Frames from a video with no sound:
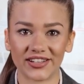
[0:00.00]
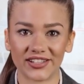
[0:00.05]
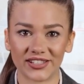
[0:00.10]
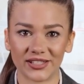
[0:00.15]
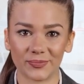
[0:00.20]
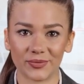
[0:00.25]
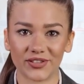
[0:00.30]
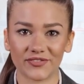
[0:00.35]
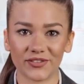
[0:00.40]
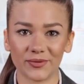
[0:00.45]
is
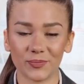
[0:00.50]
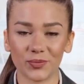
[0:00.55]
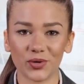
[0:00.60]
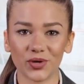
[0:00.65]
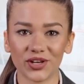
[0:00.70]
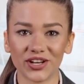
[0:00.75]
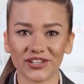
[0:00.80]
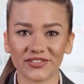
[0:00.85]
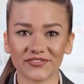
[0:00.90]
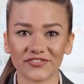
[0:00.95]
to be
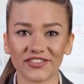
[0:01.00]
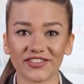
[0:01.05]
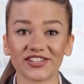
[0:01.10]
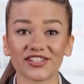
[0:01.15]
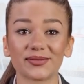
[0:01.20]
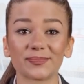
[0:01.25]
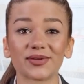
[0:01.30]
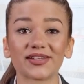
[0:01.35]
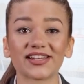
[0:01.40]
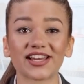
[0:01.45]
reported for
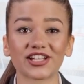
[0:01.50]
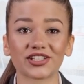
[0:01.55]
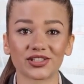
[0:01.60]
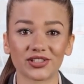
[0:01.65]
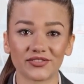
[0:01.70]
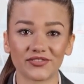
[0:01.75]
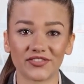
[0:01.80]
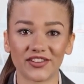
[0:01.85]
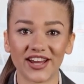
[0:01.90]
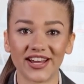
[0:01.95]
this
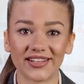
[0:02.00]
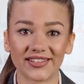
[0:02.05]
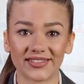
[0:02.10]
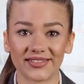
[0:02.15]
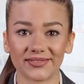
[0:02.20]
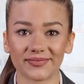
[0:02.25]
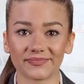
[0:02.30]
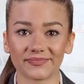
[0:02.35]
potential threat.